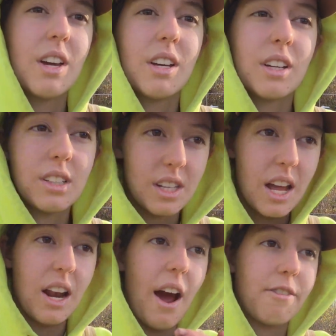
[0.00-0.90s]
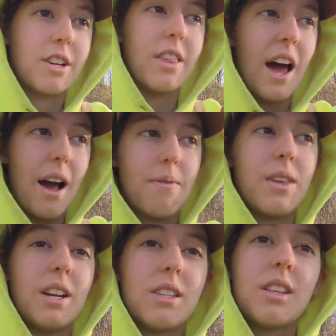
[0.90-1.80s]
Because then after that,
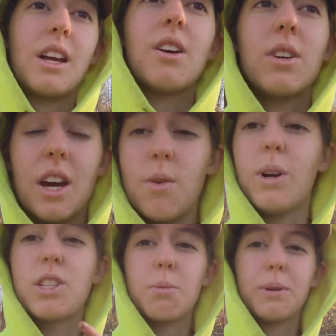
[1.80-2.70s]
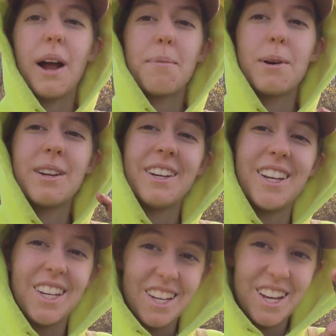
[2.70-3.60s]
then it's like, okay, winter prep,
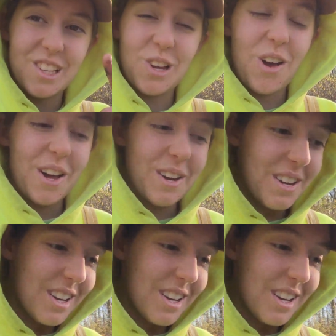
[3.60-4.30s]
it's on.